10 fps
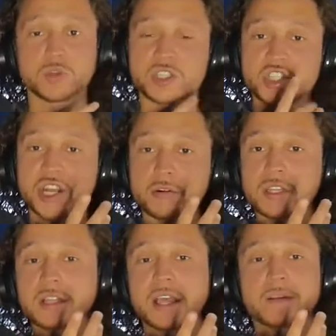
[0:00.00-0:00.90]
Which
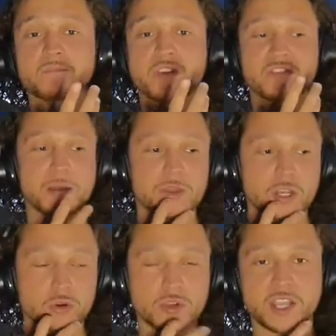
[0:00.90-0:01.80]
generally, like, if I'm in
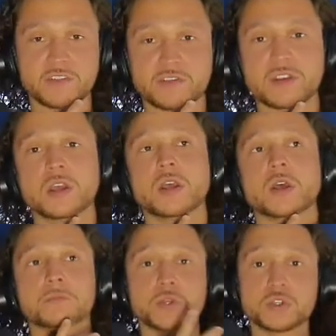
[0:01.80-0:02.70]
a creative
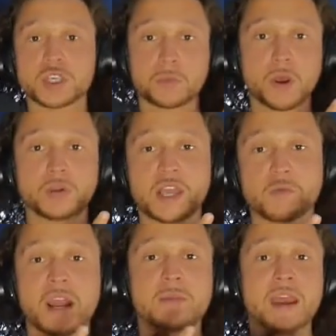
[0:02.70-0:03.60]
music mode, like
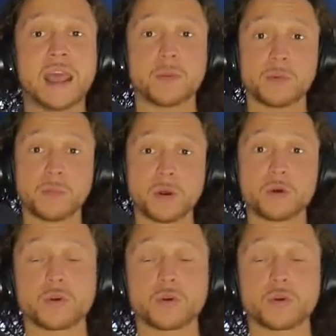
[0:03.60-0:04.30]
when I'm in album mode